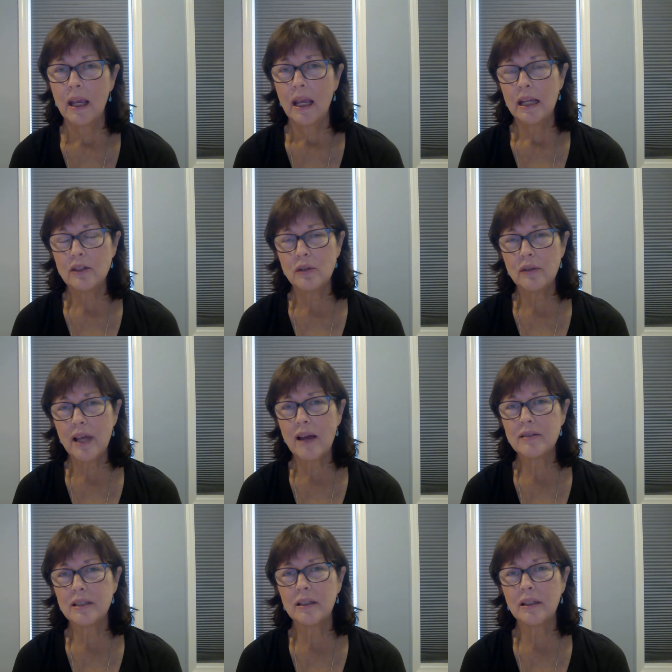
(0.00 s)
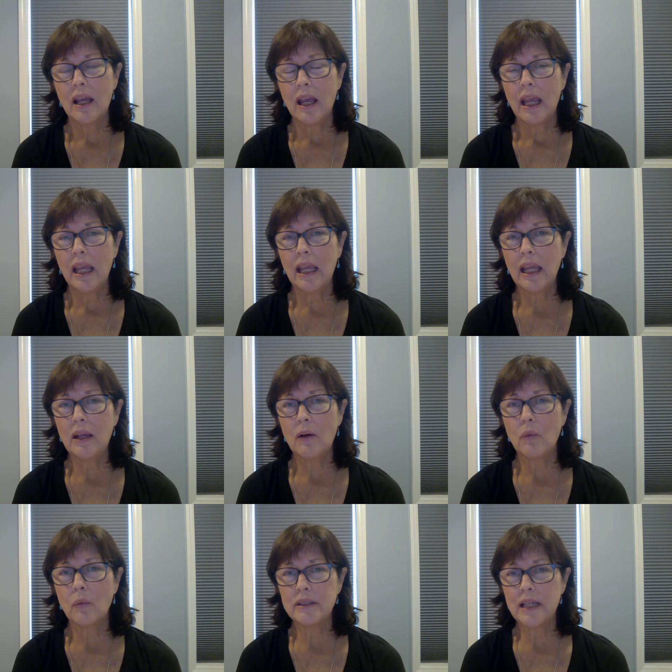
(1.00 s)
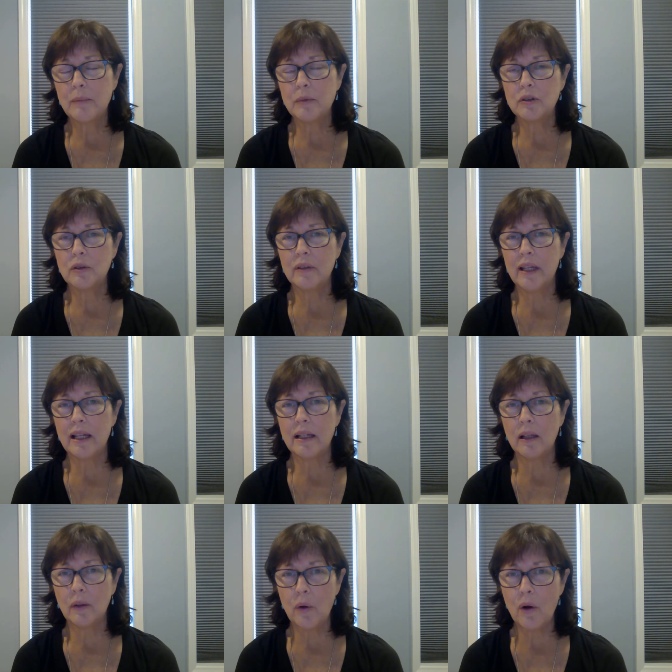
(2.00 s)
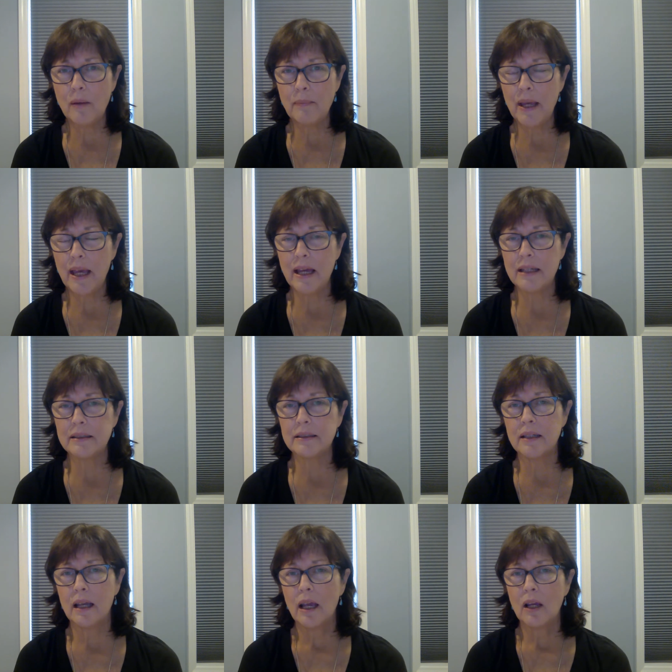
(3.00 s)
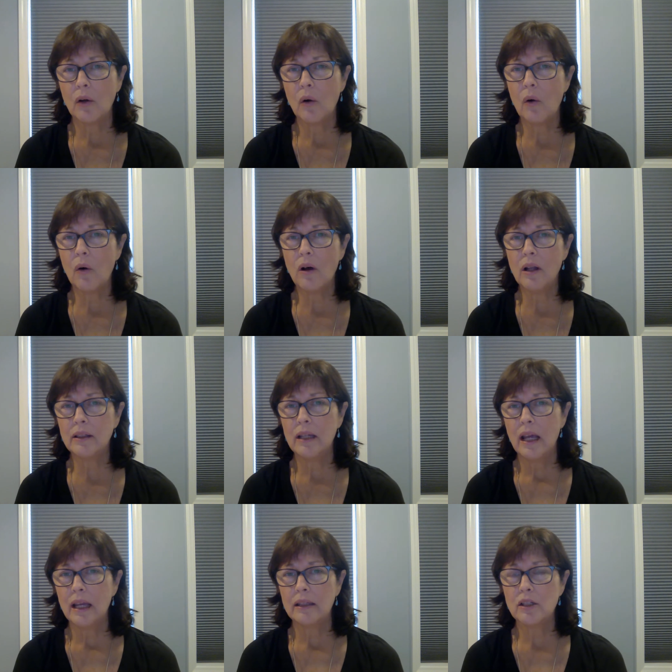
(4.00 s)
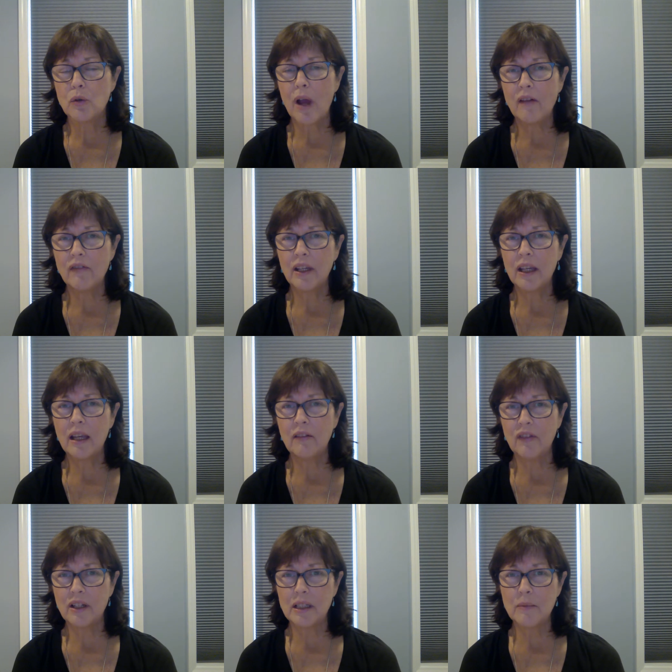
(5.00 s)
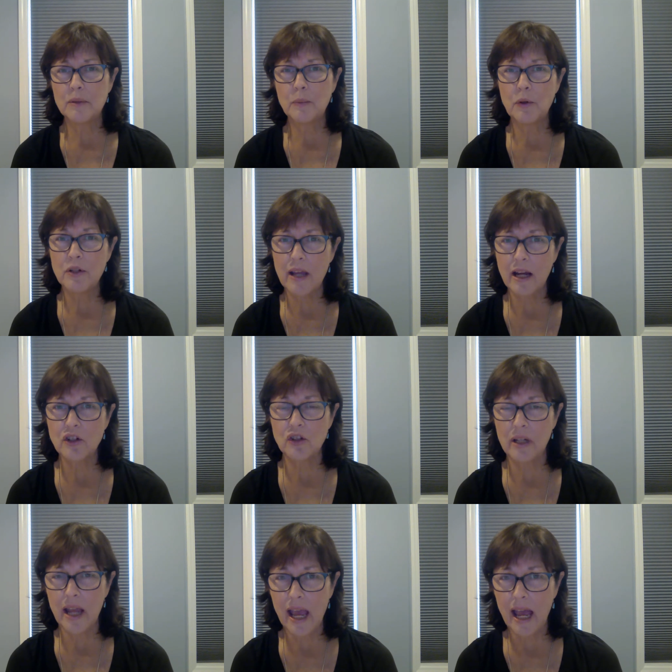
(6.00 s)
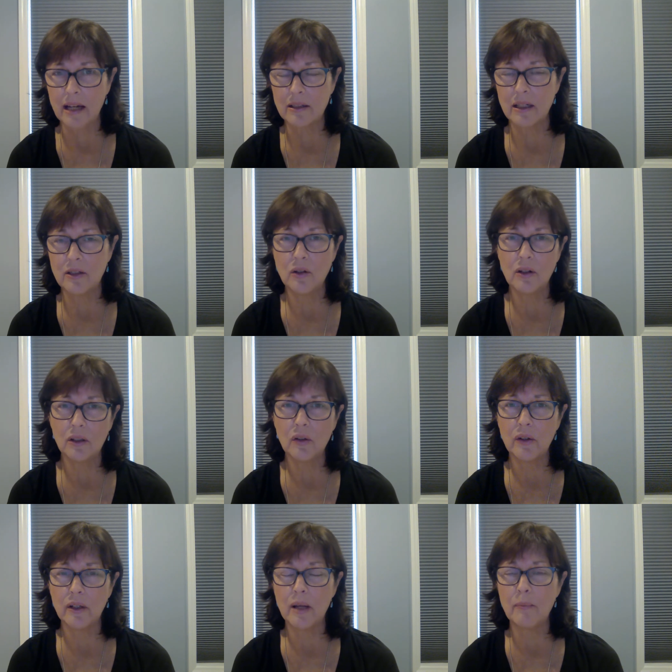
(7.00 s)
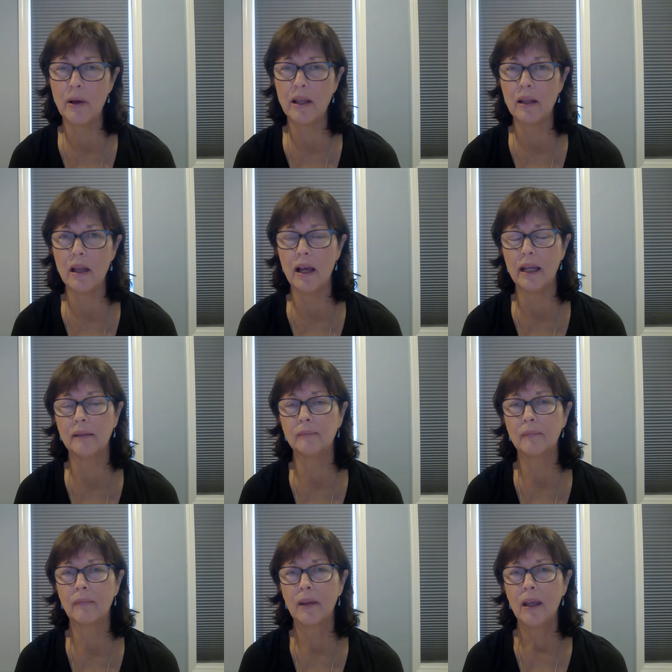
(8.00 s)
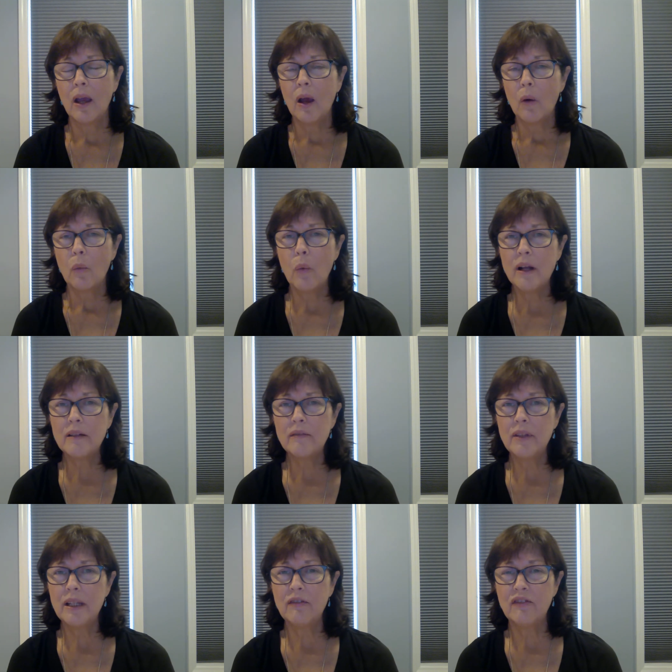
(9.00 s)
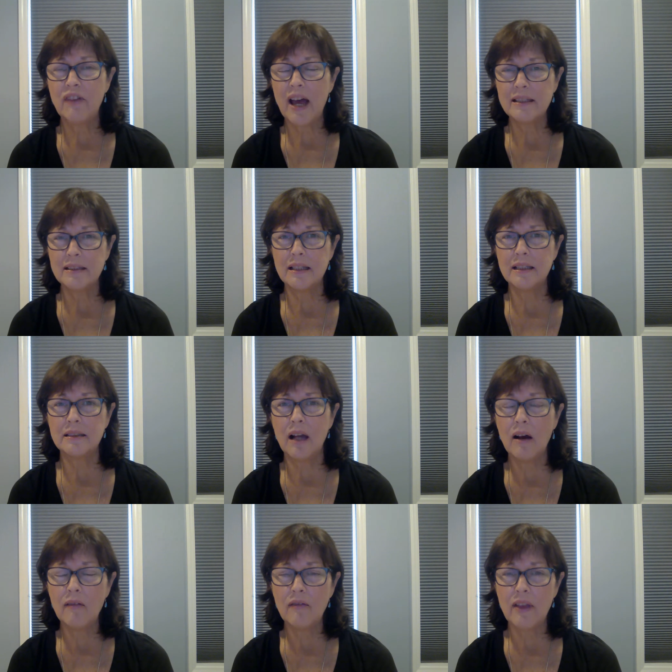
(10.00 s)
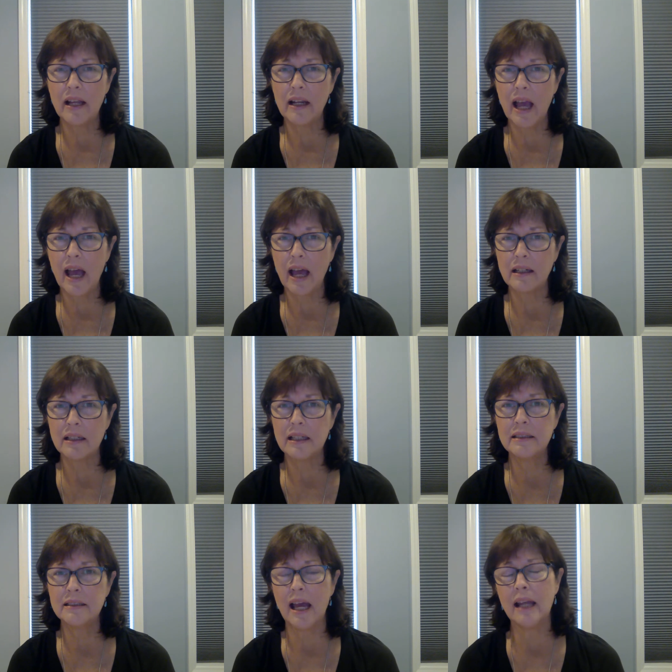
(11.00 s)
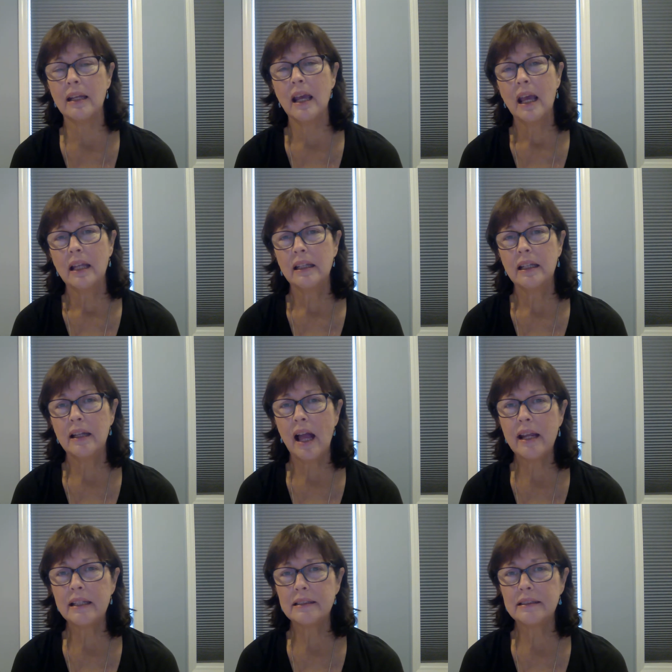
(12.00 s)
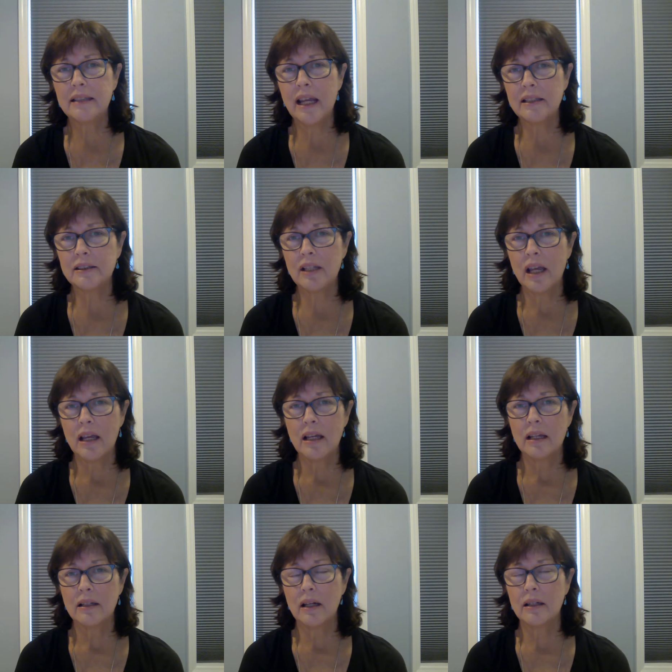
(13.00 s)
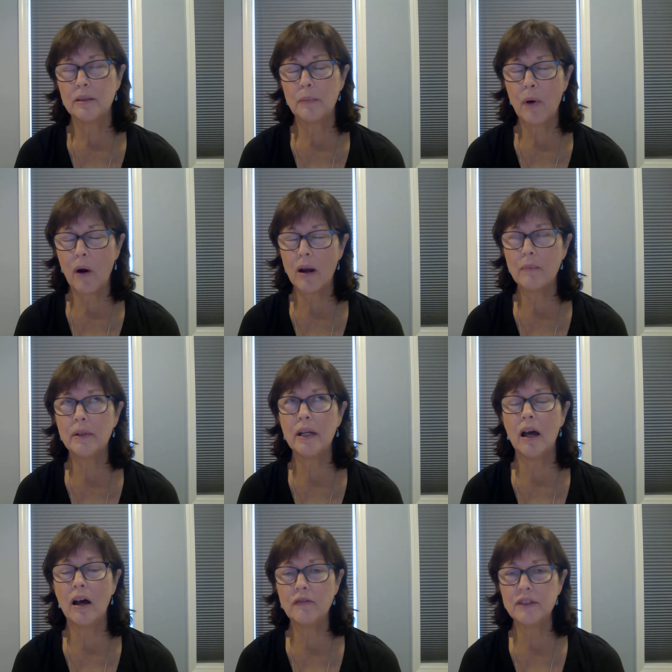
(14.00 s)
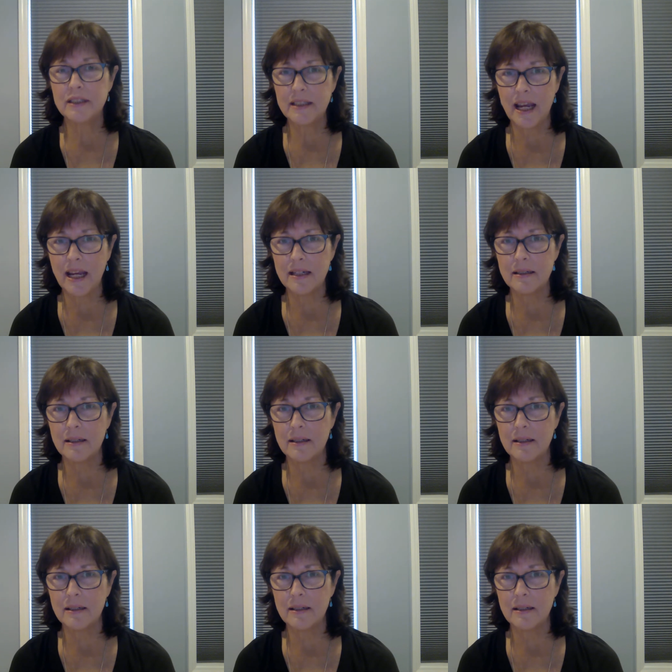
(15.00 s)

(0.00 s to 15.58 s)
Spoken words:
In 2000, he was able to get a law passed called the Trafficking Victims Protection Act, and you can look it up online. One of the facets of that act is that the United States Department of State,